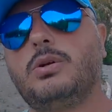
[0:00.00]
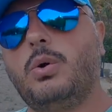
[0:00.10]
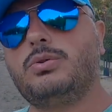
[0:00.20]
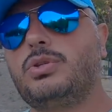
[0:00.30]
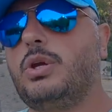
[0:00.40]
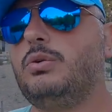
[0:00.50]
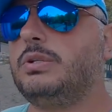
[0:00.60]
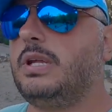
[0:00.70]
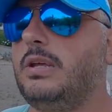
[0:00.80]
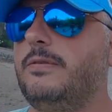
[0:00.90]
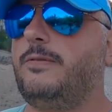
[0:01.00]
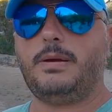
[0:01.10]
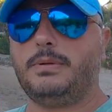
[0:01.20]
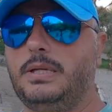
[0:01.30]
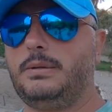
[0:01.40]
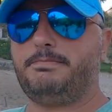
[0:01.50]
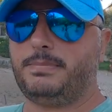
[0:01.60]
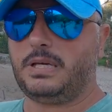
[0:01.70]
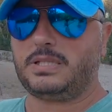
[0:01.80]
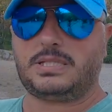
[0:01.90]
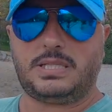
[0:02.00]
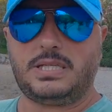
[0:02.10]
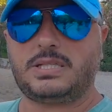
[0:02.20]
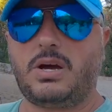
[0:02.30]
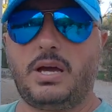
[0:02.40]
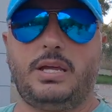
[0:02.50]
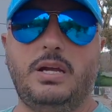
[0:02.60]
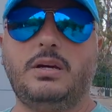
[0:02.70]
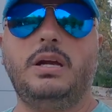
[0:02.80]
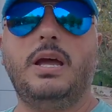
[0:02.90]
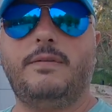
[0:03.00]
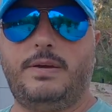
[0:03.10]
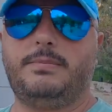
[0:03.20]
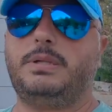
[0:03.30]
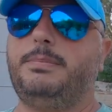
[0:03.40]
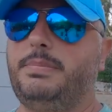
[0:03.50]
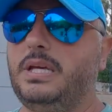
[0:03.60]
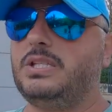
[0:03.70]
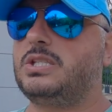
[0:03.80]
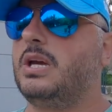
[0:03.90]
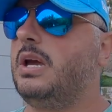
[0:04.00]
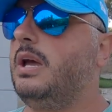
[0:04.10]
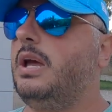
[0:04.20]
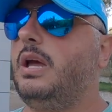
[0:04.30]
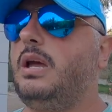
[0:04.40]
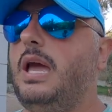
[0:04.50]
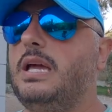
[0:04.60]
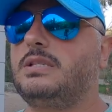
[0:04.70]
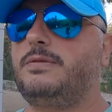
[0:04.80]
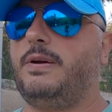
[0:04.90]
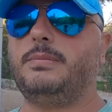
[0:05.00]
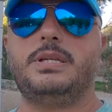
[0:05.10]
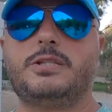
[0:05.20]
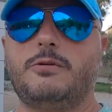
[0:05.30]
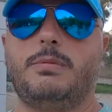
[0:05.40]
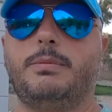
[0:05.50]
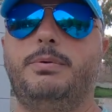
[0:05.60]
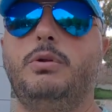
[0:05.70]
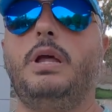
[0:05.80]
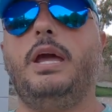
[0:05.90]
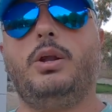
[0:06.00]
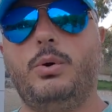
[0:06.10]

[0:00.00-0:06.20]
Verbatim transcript: also the family is seaside here, family beach, and family swimming pool, and